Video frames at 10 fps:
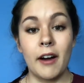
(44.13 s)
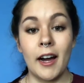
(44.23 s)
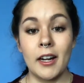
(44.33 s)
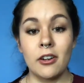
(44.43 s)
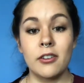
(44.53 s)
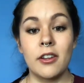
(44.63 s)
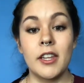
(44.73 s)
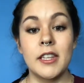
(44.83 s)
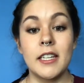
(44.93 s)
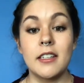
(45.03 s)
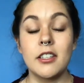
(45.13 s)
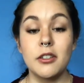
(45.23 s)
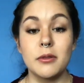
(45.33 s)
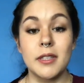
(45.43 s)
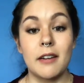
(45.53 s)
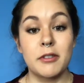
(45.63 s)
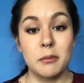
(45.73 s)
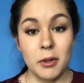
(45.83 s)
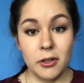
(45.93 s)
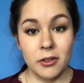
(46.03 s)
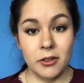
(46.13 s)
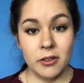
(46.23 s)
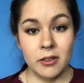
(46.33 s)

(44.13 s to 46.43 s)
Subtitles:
iron that they can use after birth?